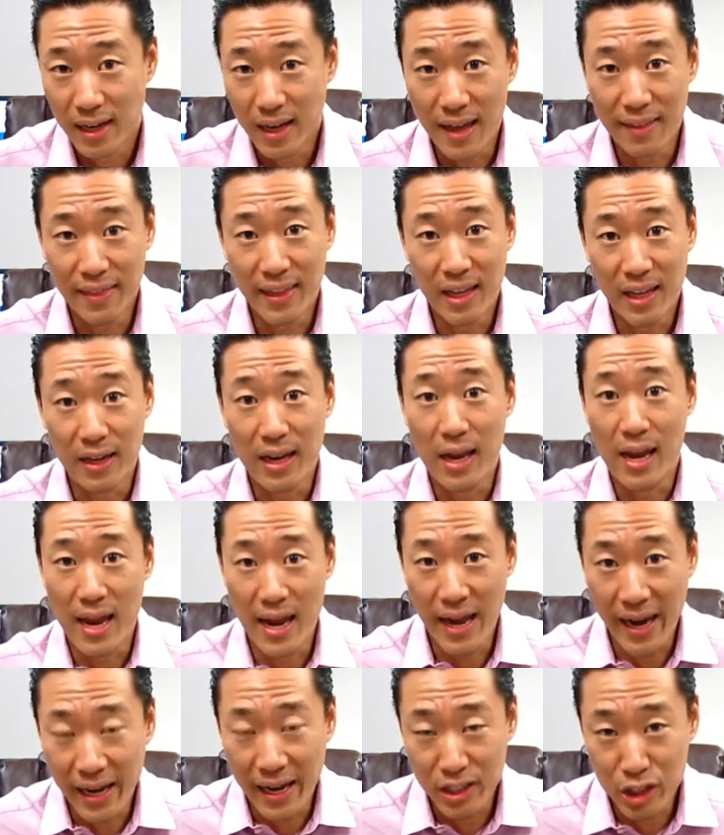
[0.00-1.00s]
And then
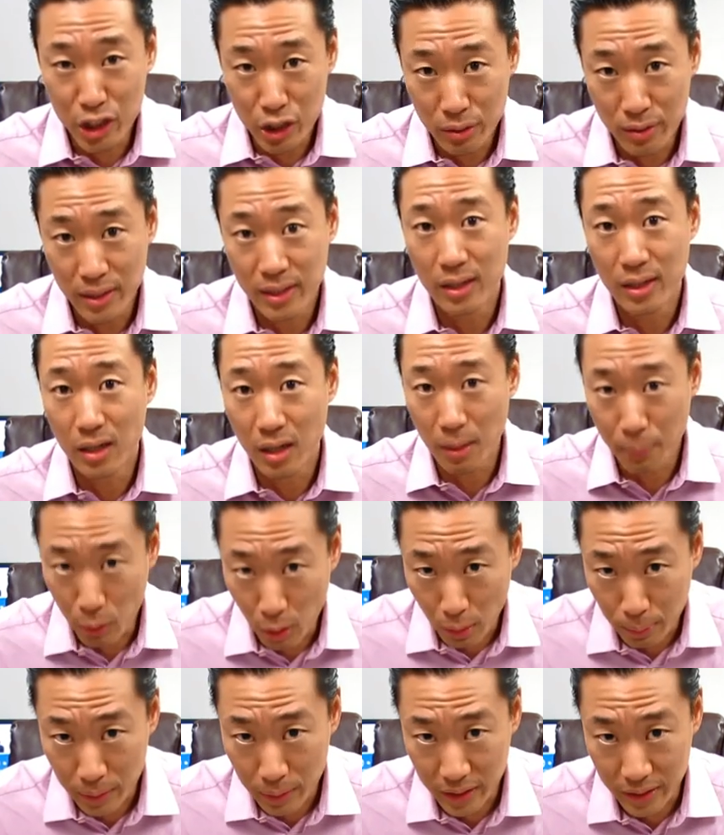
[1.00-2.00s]
answer it
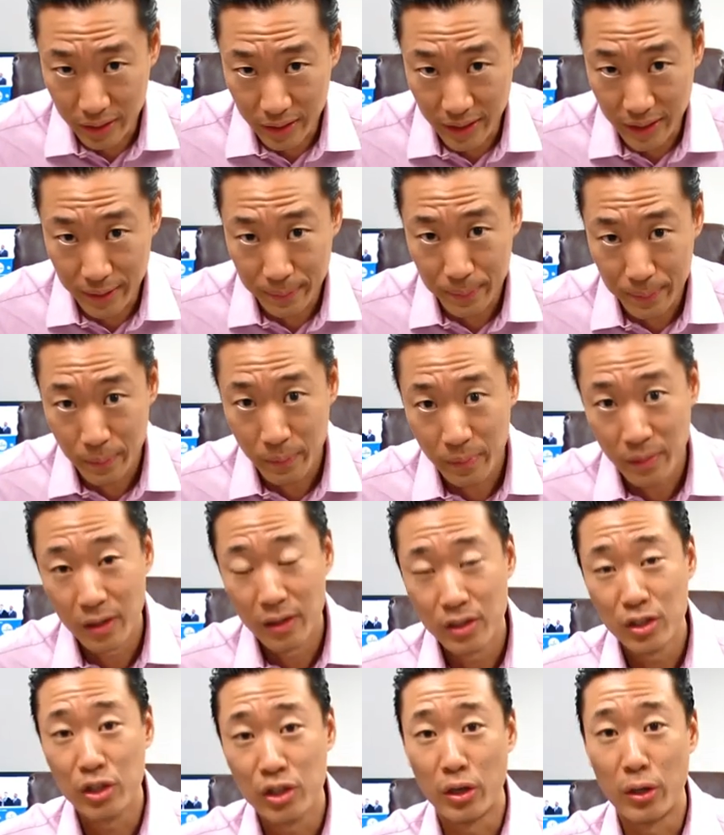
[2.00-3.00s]
appropriately.
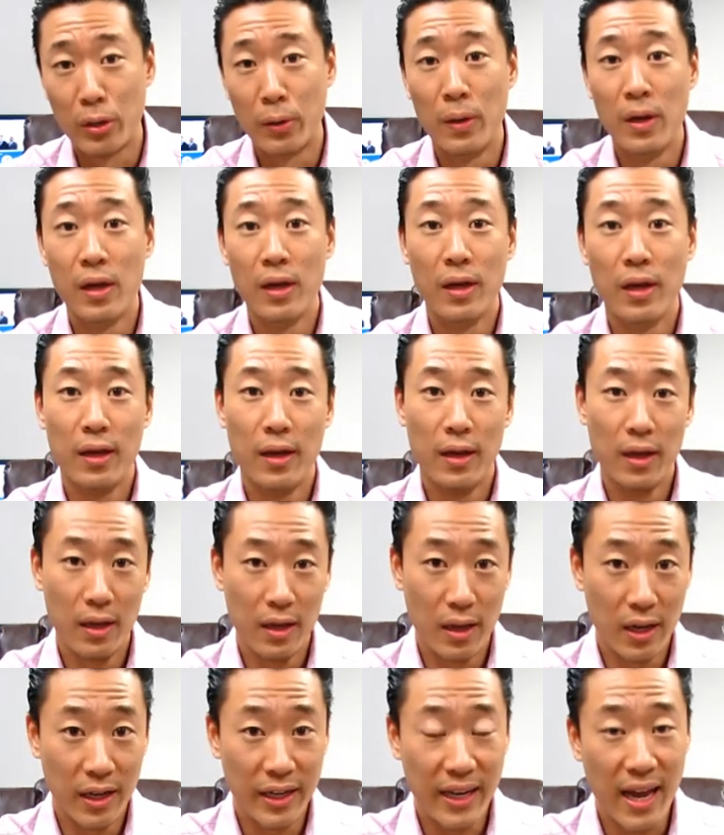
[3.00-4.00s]
So
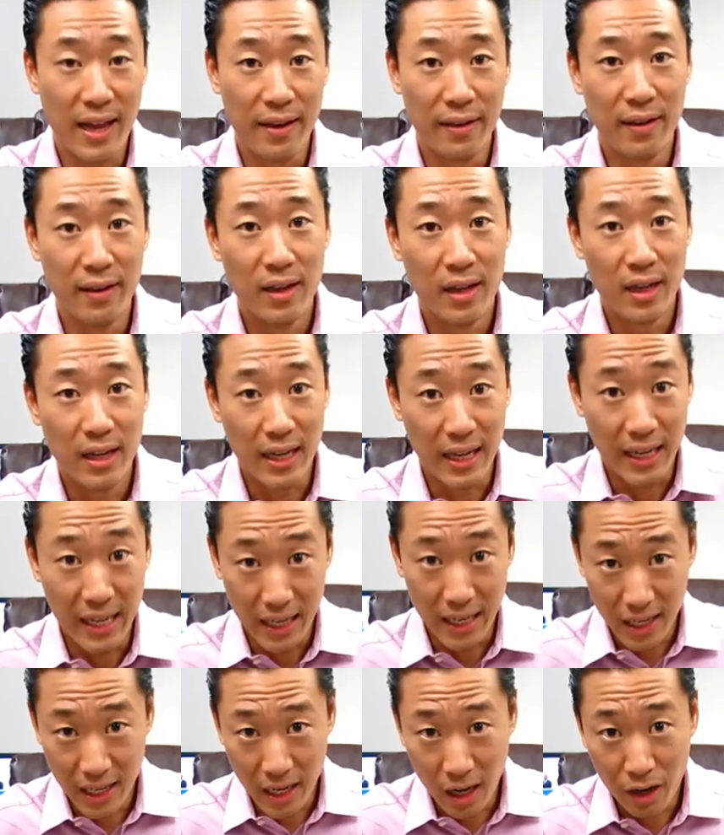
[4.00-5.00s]
again,
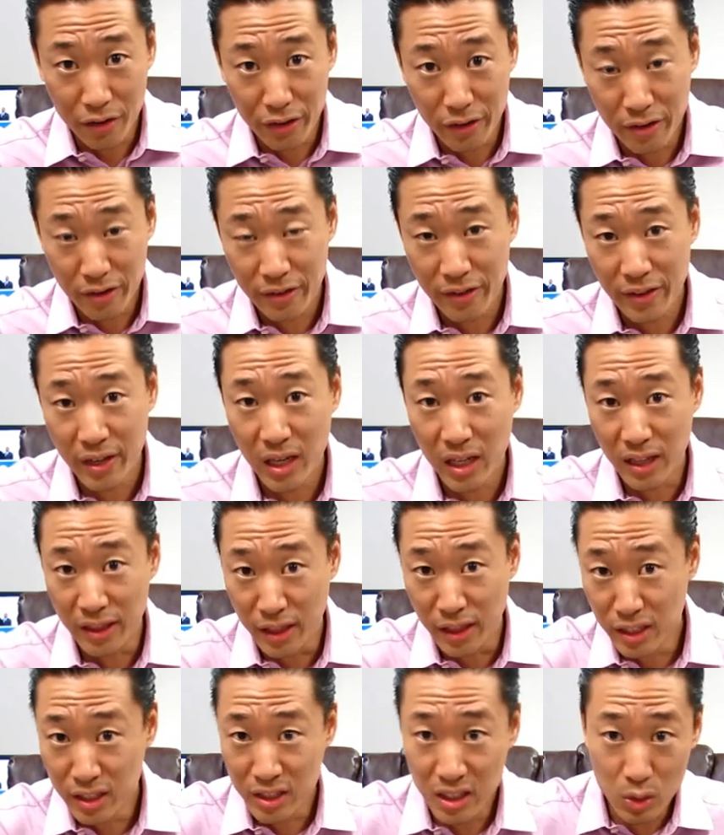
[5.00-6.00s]
under the
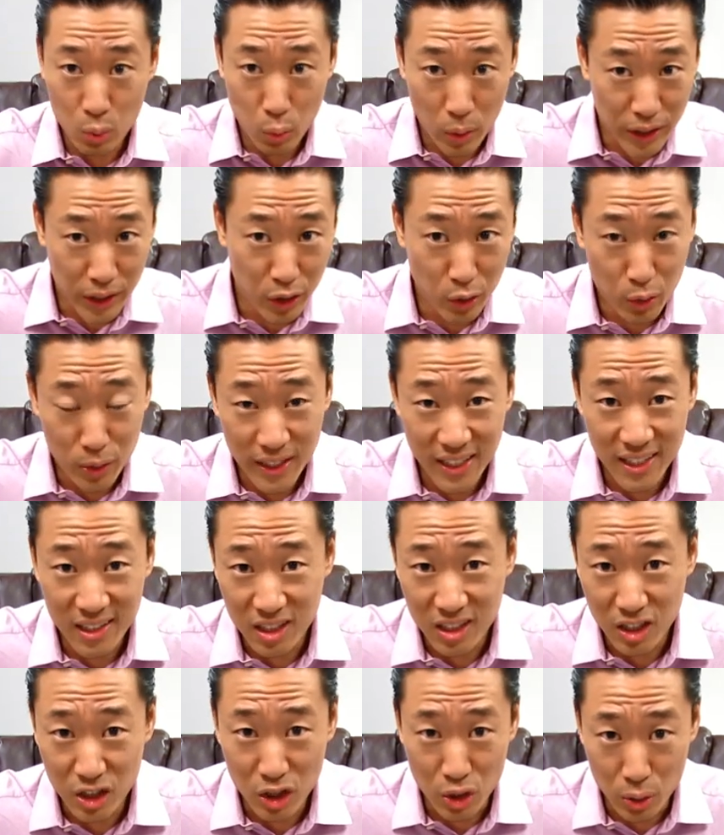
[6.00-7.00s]
this is what you need
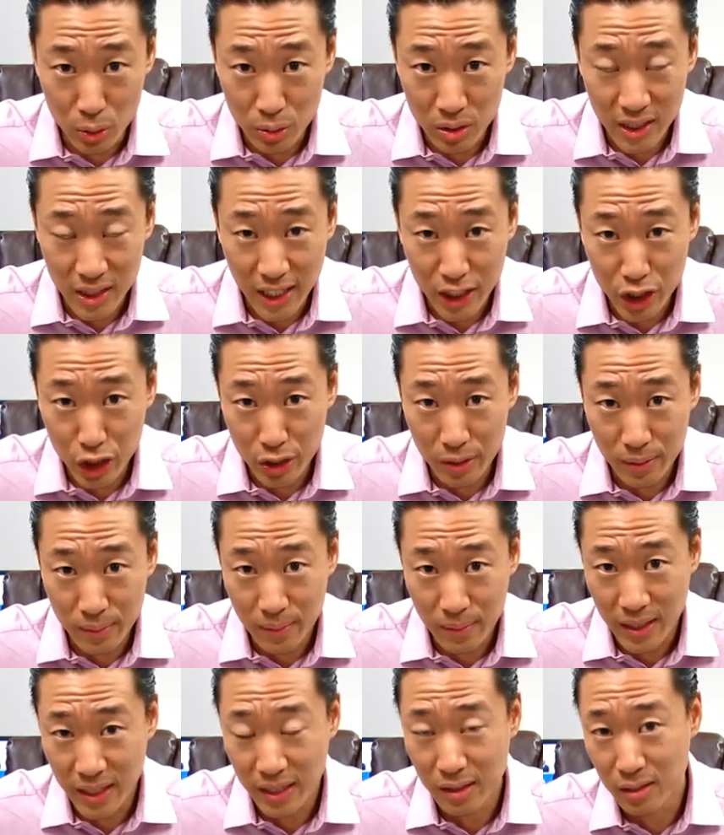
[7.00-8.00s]
to do
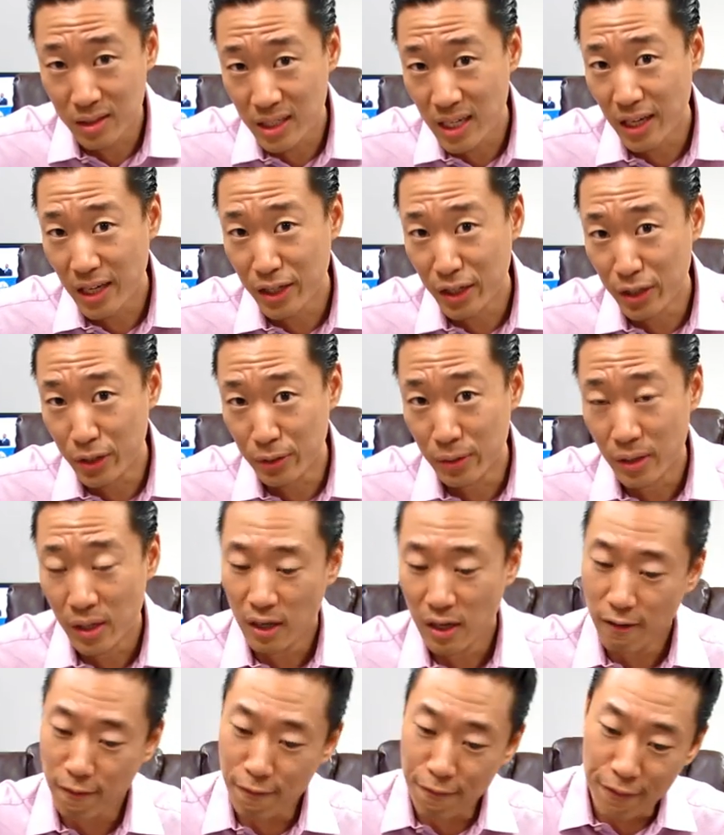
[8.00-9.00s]
section, it'll tell you
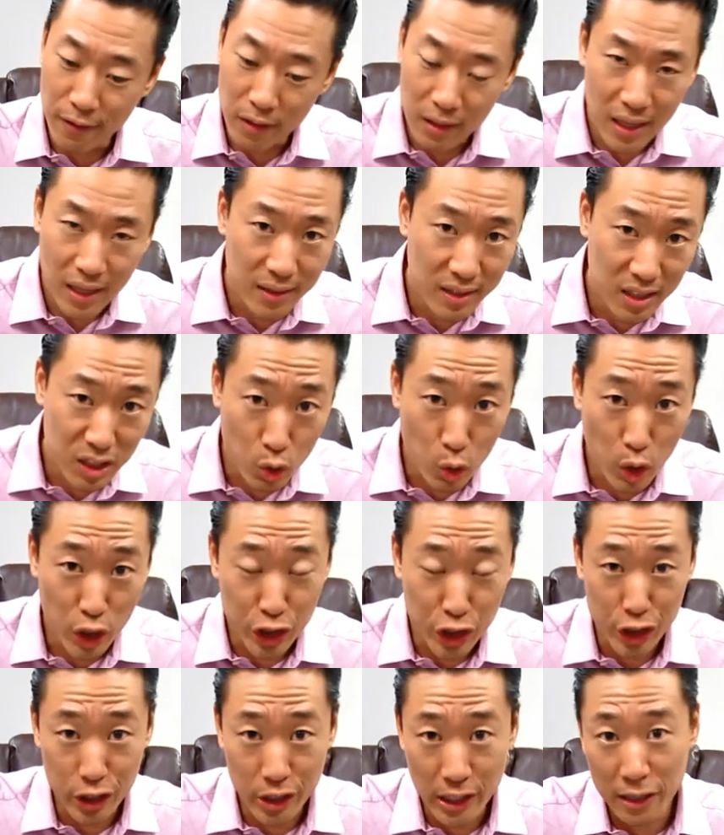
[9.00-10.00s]
fill out this
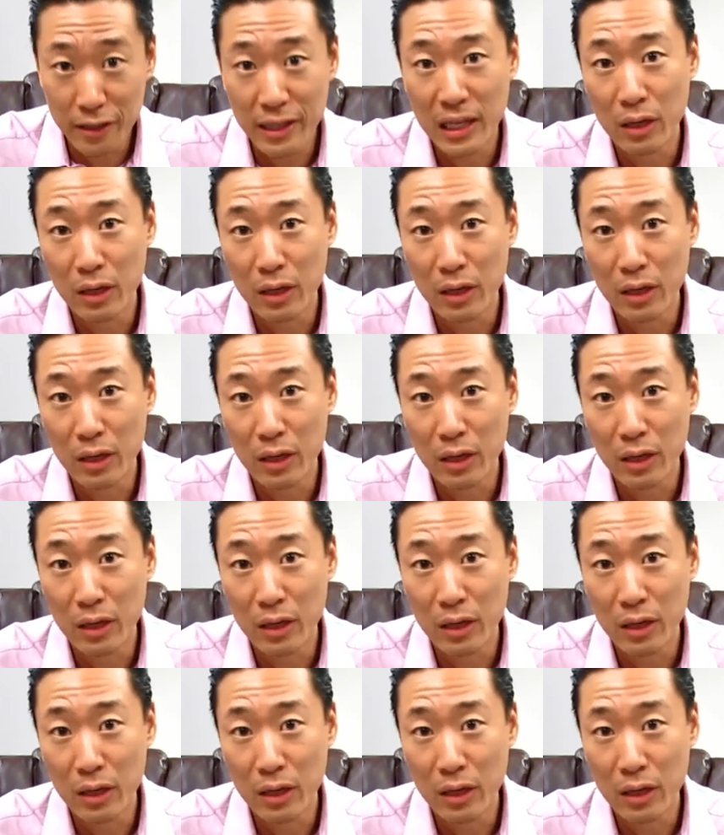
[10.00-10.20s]
questionnaire